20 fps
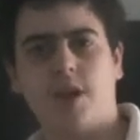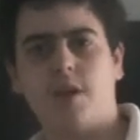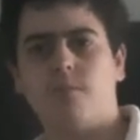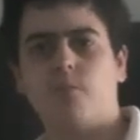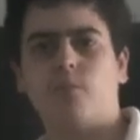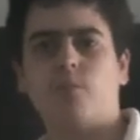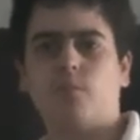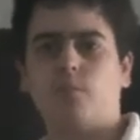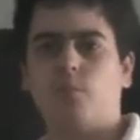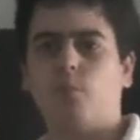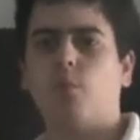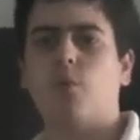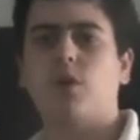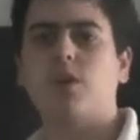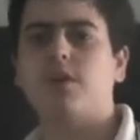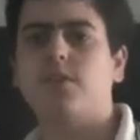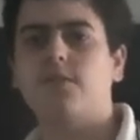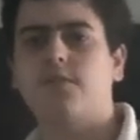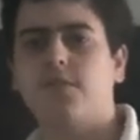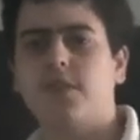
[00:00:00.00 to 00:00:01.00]
And
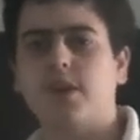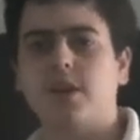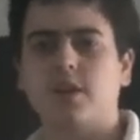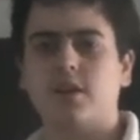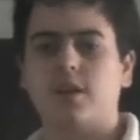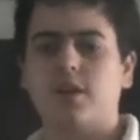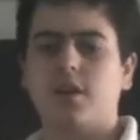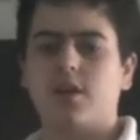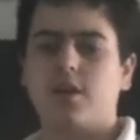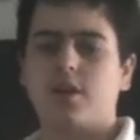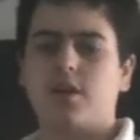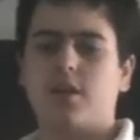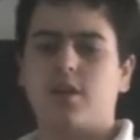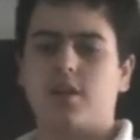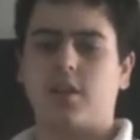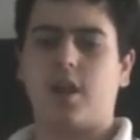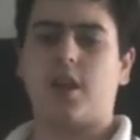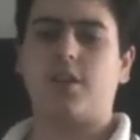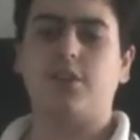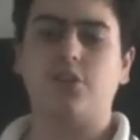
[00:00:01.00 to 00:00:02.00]
what do you think,
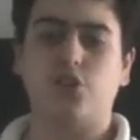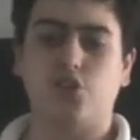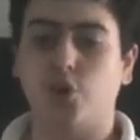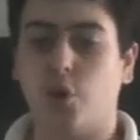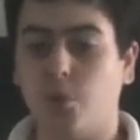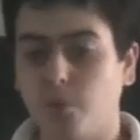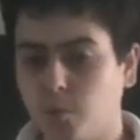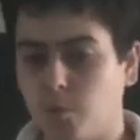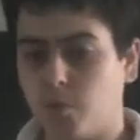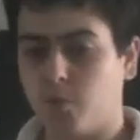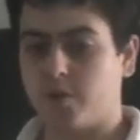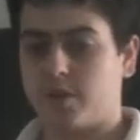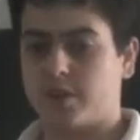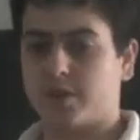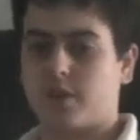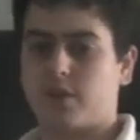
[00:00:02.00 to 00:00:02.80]
like, the genre is?